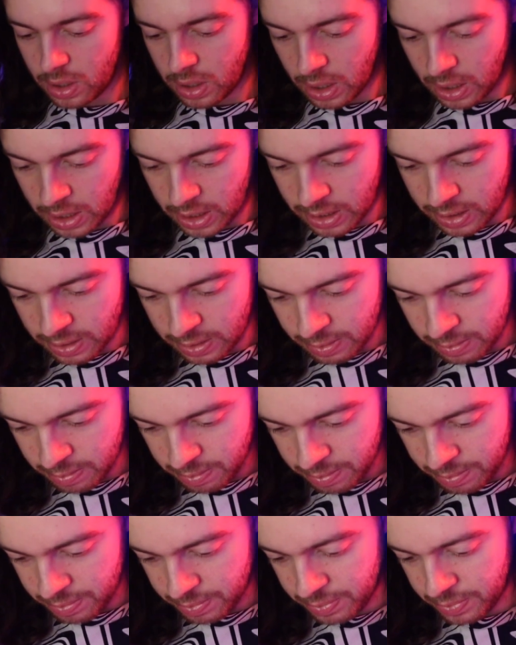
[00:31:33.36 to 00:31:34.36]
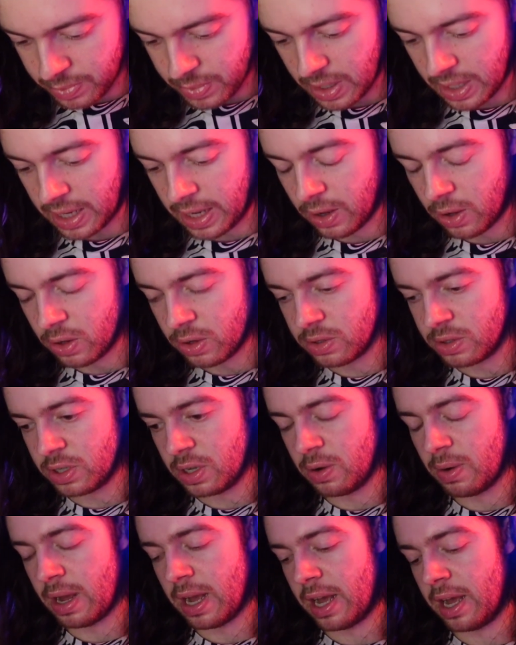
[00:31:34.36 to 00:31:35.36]
I
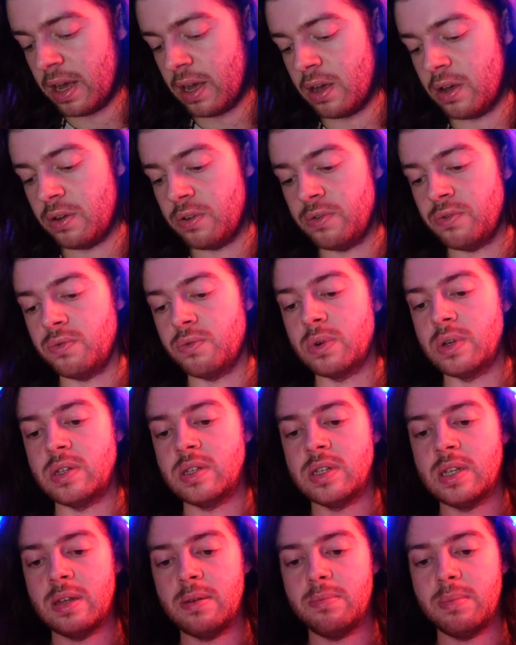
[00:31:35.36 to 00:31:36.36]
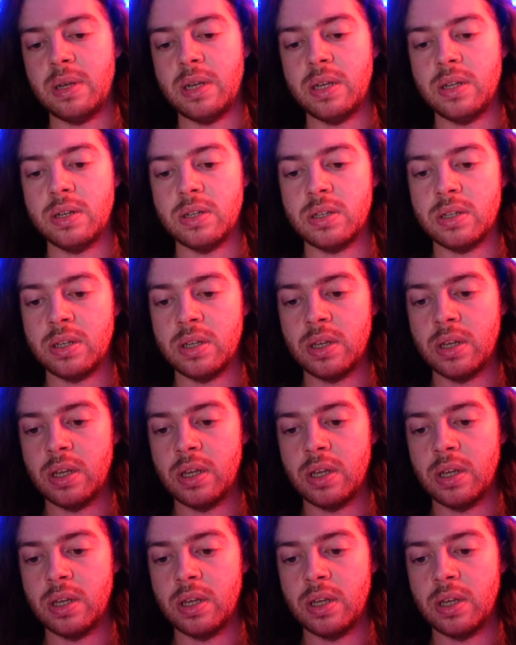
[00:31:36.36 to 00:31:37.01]
also have resentment